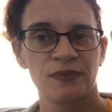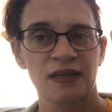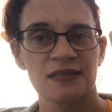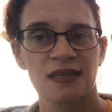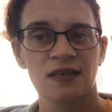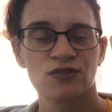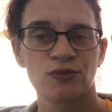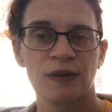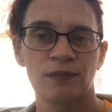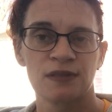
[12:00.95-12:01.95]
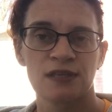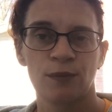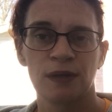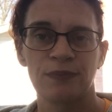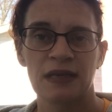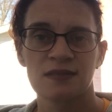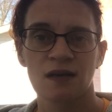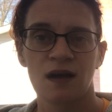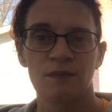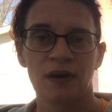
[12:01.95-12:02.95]
because I think she would be able to tell me based
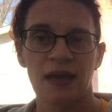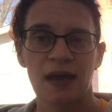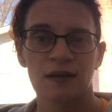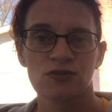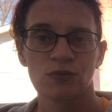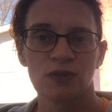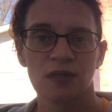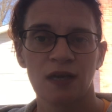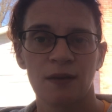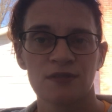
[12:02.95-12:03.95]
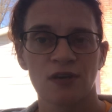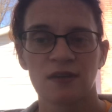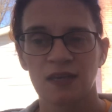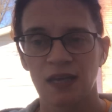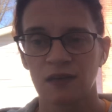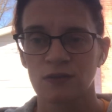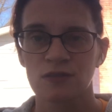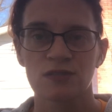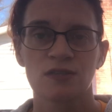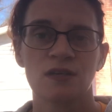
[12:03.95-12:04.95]
on my actual. Um, sorry, the
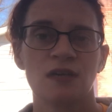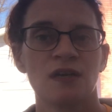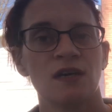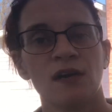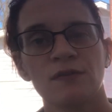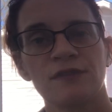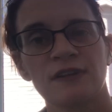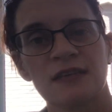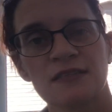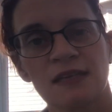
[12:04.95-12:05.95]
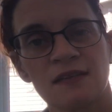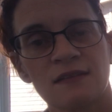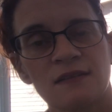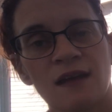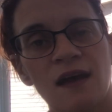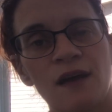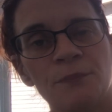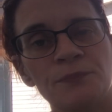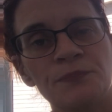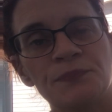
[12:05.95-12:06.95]
candles are reflecting.
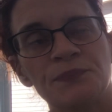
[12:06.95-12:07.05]
Um,